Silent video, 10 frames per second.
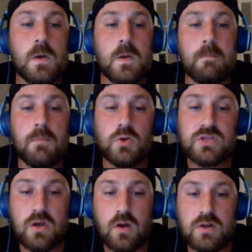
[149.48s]

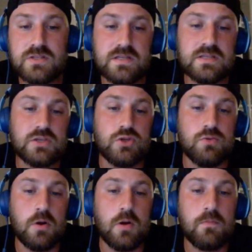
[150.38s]
Most cards in this
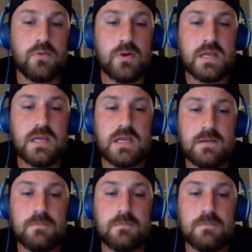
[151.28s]
cube are pretty